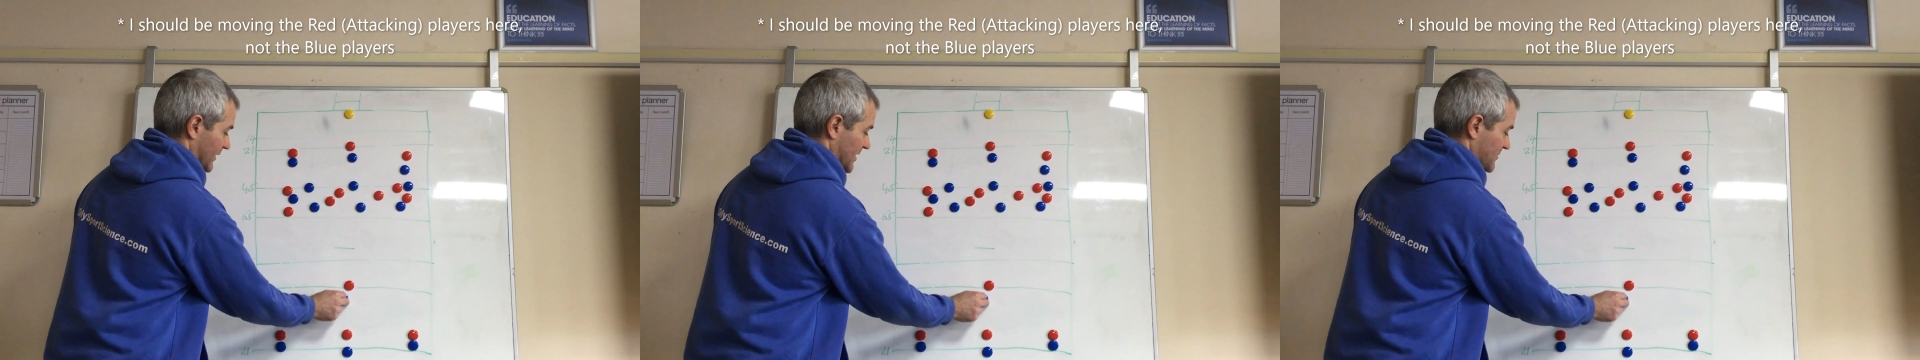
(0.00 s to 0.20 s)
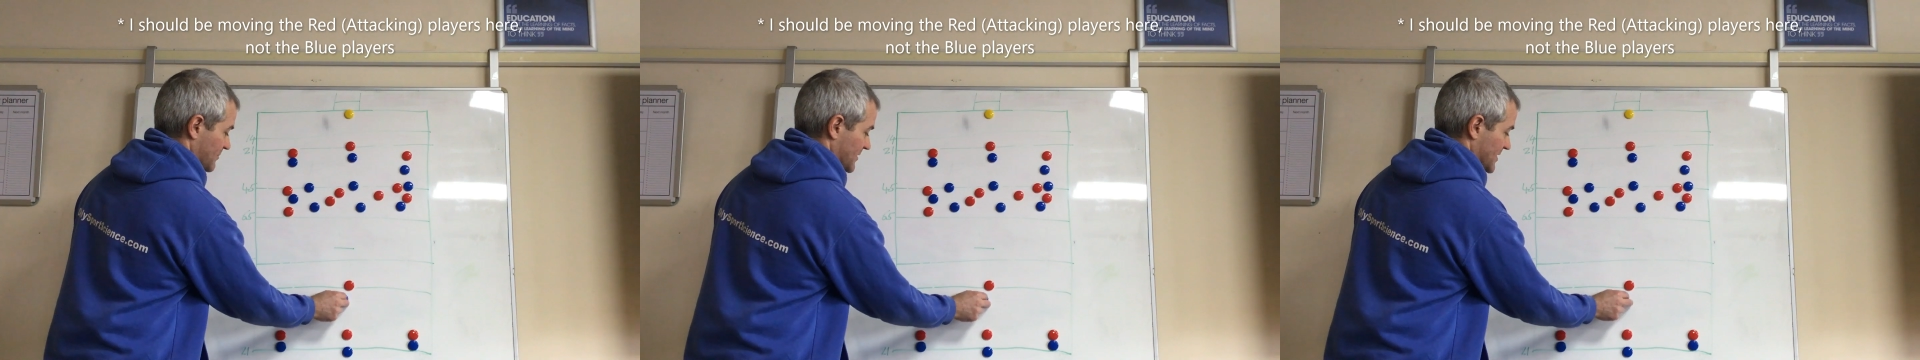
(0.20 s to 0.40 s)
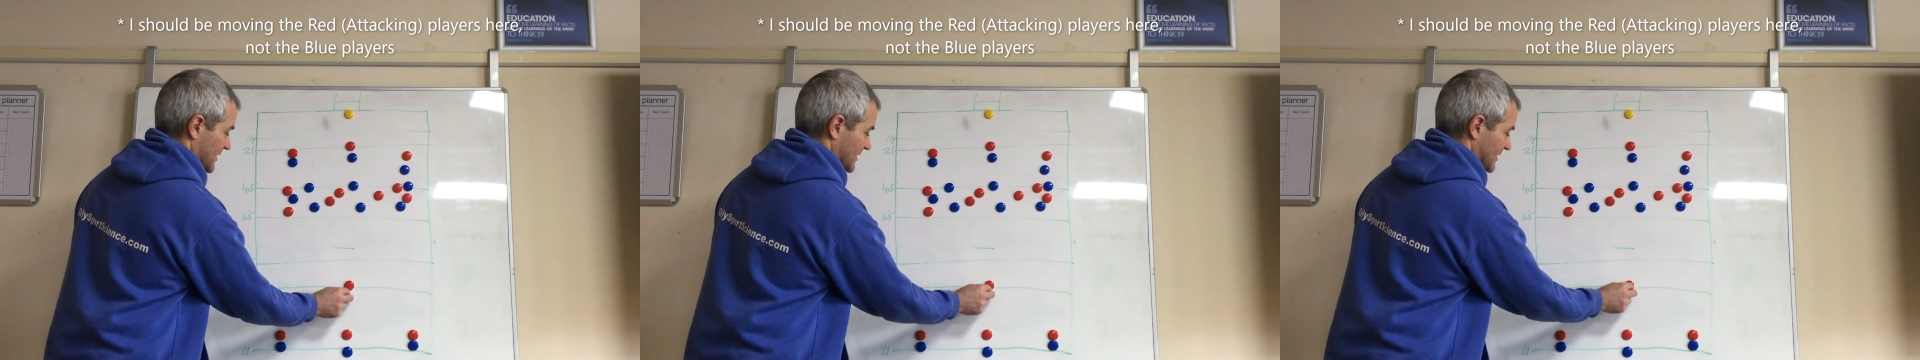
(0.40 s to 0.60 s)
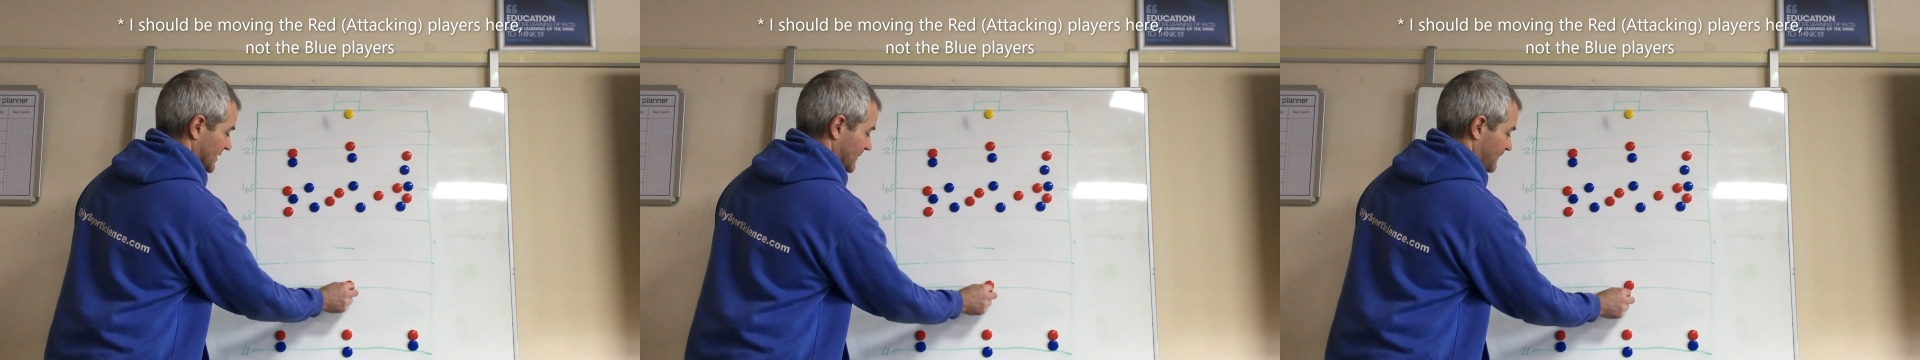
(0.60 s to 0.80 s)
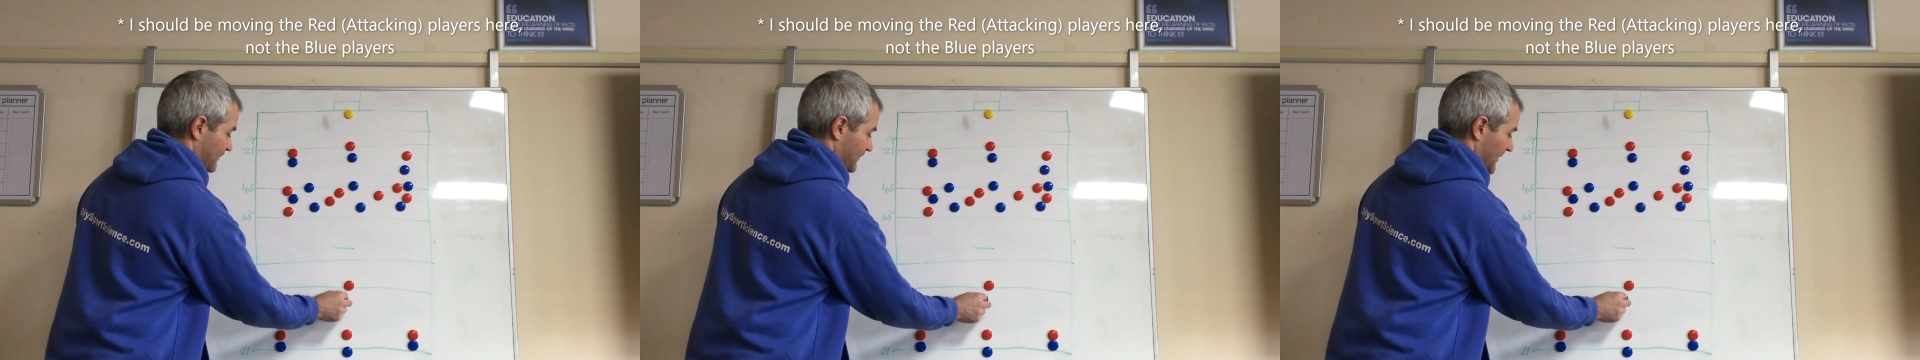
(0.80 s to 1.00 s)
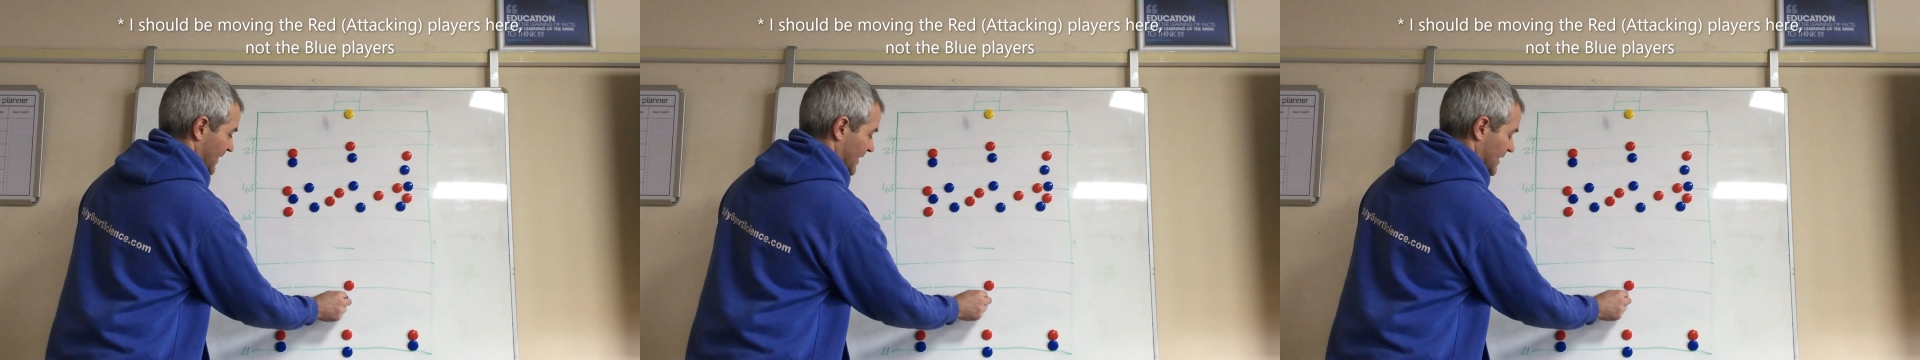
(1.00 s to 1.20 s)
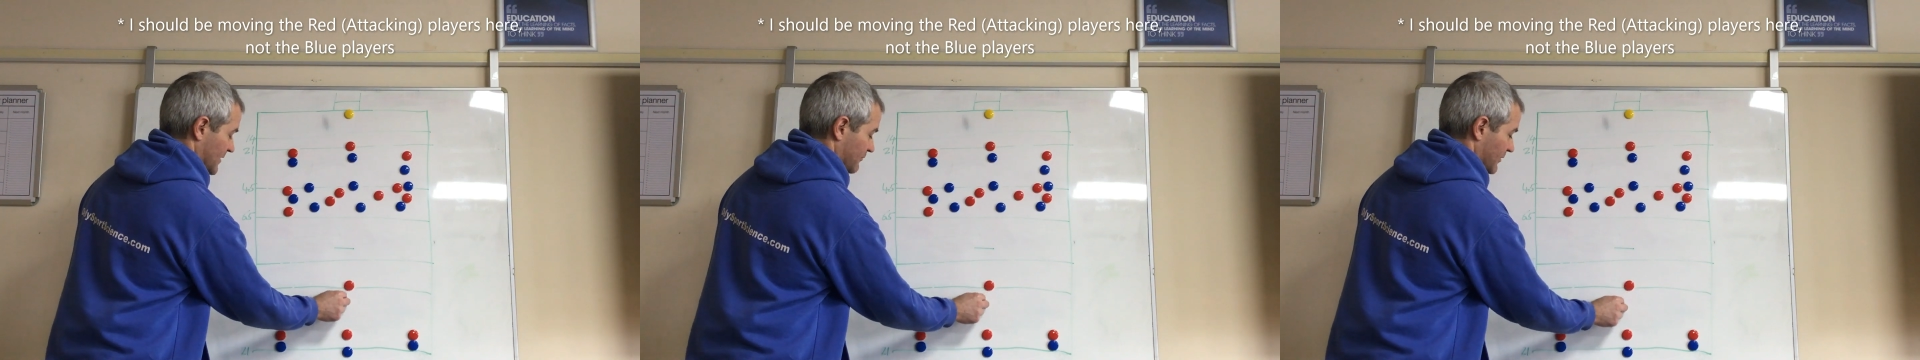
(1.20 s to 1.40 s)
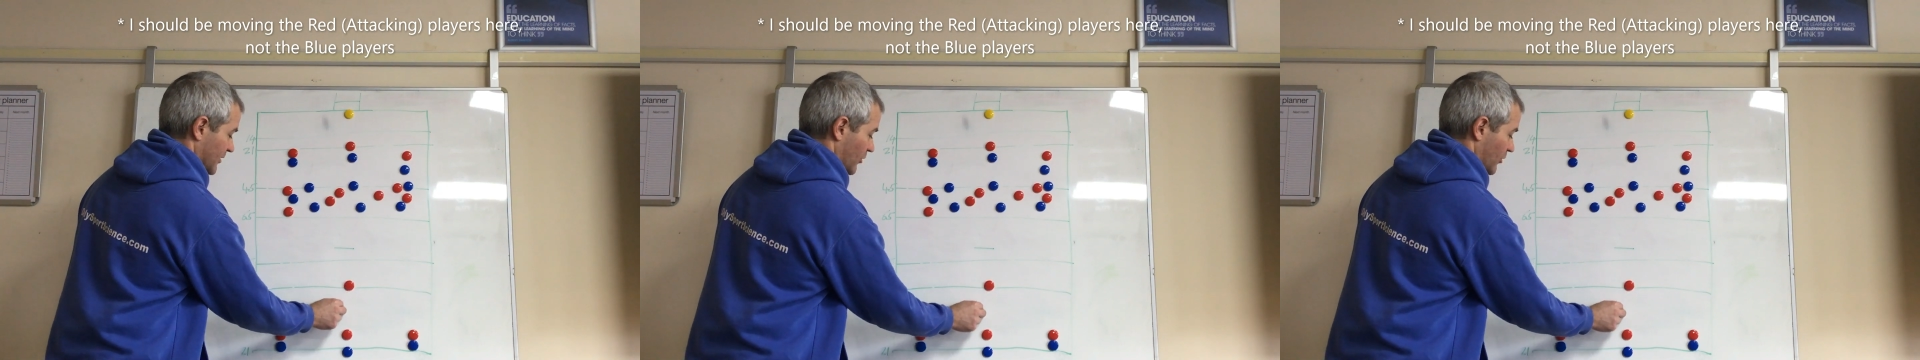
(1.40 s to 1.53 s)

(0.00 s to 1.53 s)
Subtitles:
his position. He would